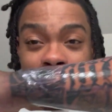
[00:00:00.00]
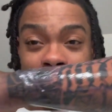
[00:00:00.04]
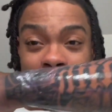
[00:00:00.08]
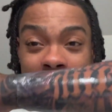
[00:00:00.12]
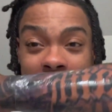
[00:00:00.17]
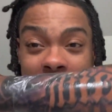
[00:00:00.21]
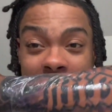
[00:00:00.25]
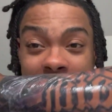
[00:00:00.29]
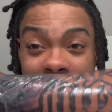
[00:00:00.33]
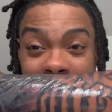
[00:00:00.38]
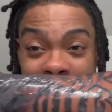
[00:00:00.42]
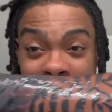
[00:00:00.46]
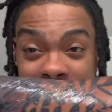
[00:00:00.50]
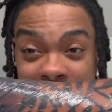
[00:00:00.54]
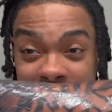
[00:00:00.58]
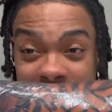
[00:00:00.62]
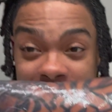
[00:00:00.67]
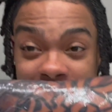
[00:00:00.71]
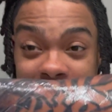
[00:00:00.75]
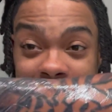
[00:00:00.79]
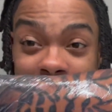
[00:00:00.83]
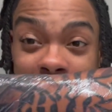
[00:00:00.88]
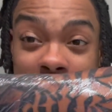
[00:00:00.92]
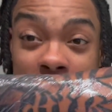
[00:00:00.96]
That
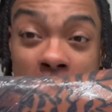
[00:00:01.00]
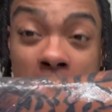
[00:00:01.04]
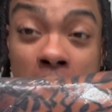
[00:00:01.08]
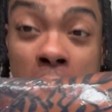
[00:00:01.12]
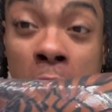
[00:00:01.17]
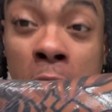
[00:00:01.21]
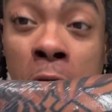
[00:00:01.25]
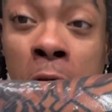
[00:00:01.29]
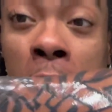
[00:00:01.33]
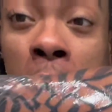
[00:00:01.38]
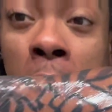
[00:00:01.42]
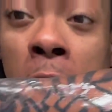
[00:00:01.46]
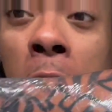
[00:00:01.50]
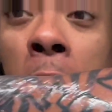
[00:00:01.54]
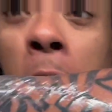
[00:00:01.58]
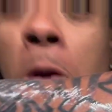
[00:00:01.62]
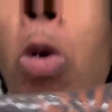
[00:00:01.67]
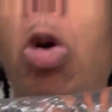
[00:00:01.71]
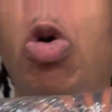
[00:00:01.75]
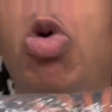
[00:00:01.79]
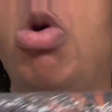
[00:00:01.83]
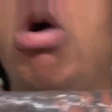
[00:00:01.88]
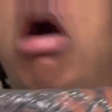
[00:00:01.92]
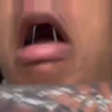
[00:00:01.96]
shit looking
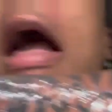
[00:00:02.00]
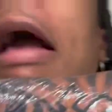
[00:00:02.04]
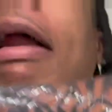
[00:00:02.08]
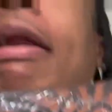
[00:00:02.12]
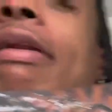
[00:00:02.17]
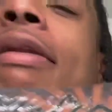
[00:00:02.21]
quack.